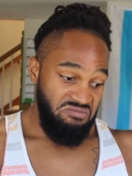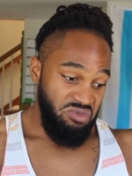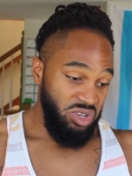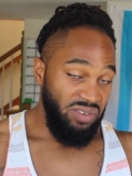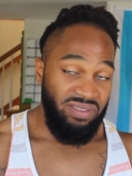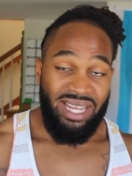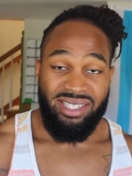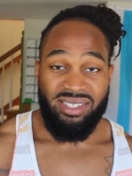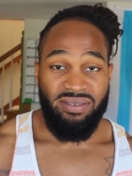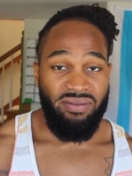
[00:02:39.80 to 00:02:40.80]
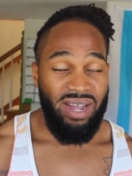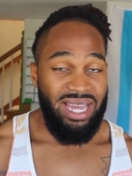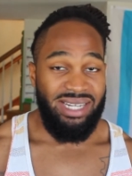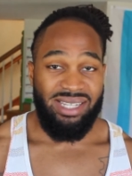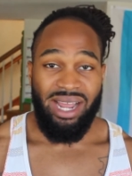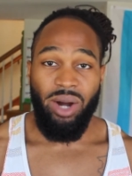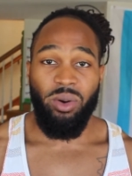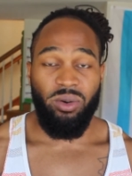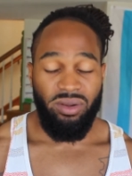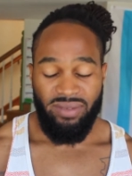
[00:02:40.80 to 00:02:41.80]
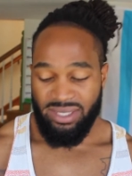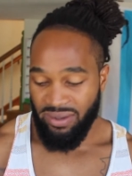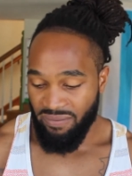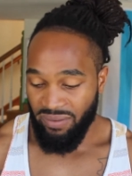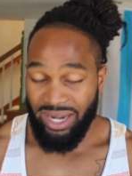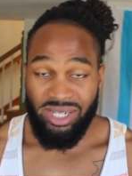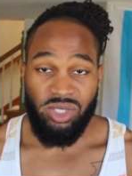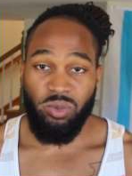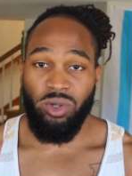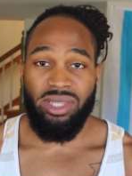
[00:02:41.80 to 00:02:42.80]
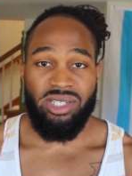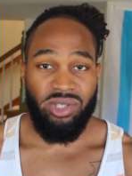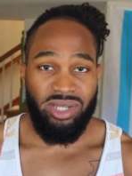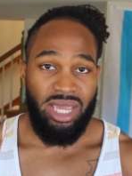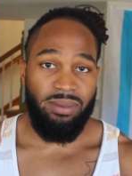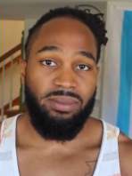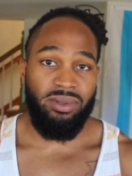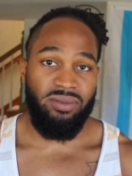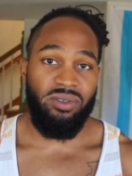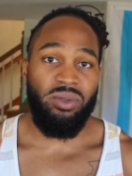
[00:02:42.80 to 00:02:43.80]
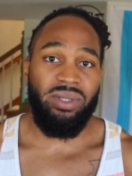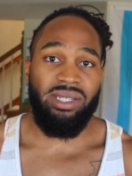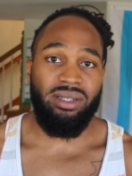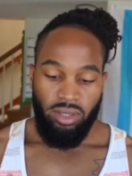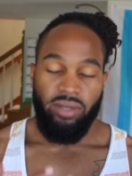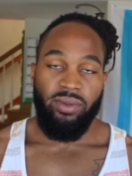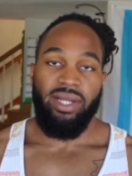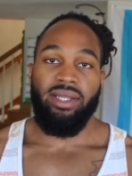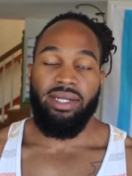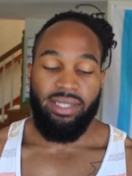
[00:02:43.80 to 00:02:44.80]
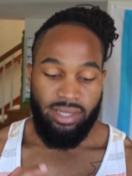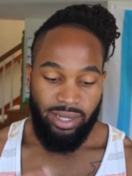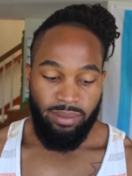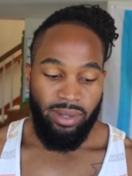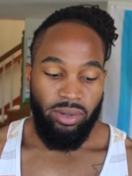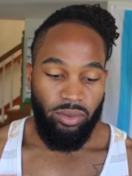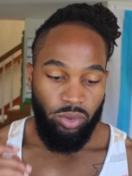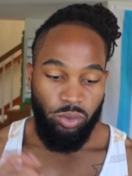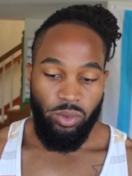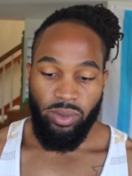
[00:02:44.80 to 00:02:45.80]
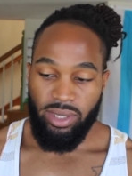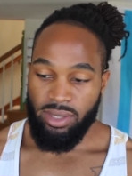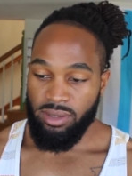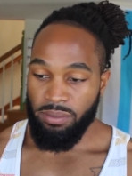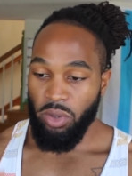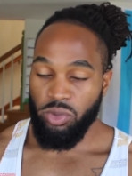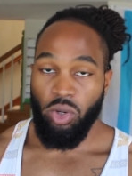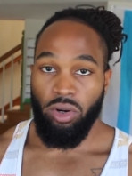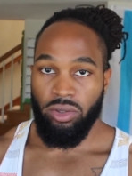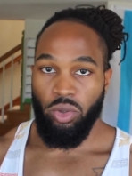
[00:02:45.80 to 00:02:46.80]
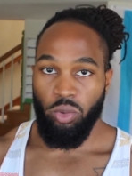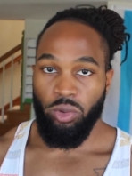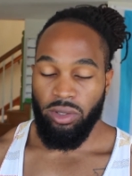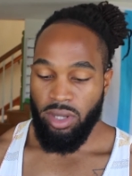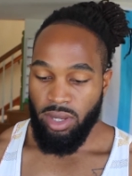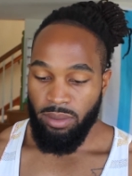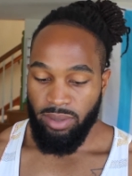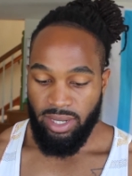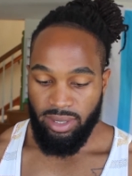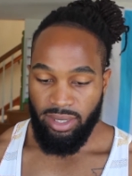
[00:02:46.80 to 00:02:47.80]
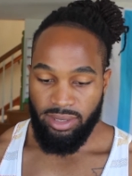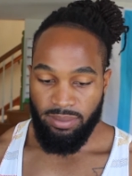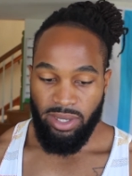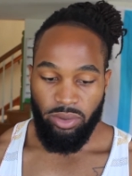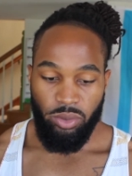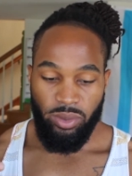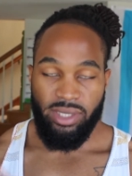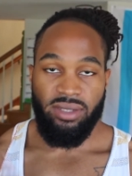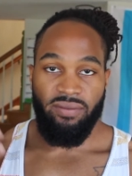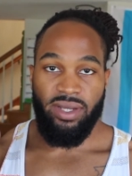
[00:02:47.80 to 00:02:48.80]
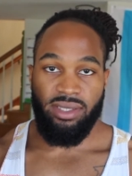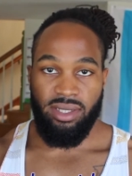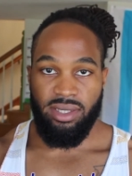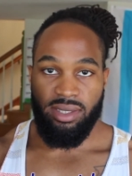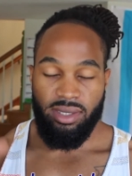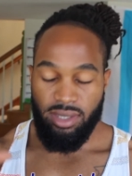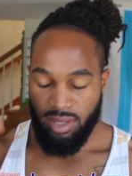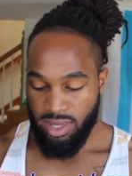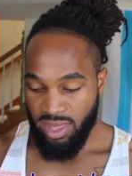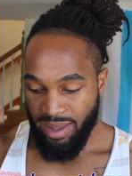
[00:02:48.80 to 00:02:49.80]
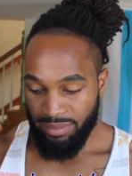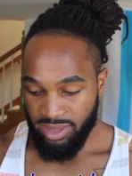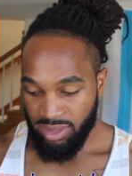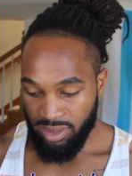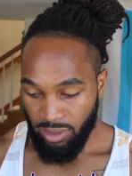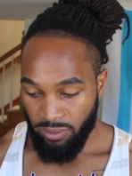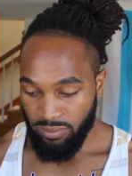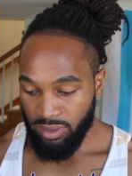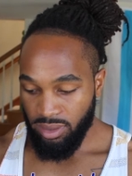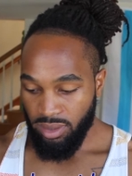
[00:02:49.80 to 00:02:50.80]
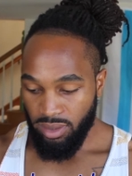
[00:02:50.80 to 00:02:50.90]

what if that's the finest hour? What if that's the finest work that you're capable of doing? In reality, it's not about who is most hardcore, but I think it's about who has invested into themselves